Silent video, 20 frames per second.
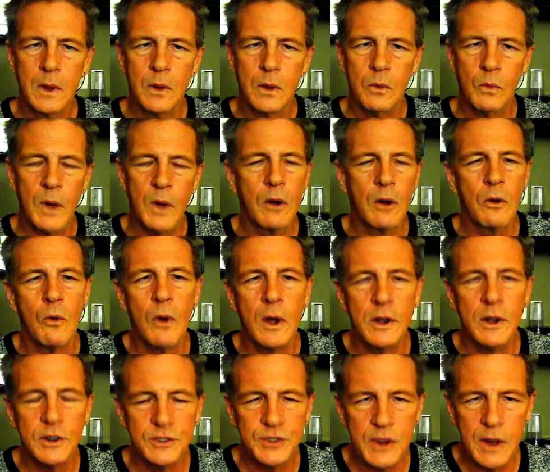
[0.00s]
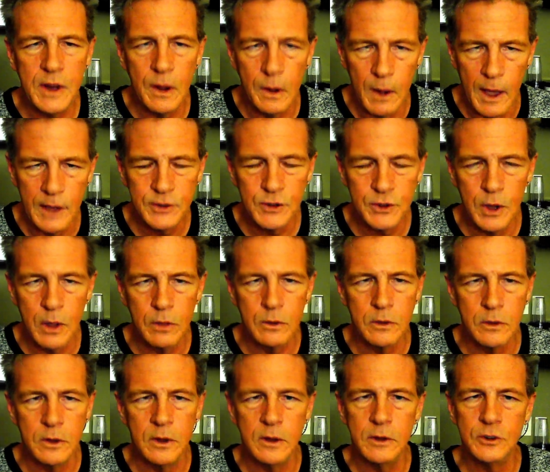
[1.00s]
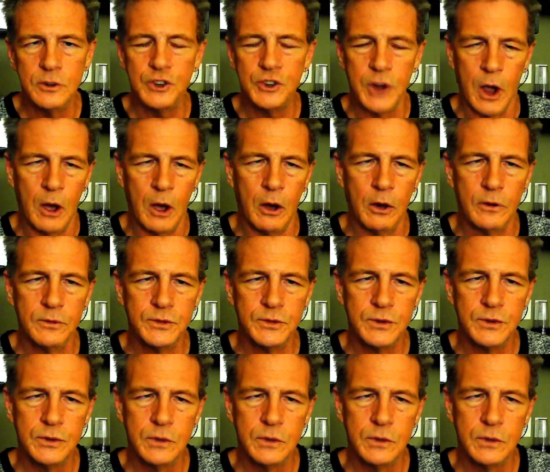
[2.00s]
We are going to see less on the shelves.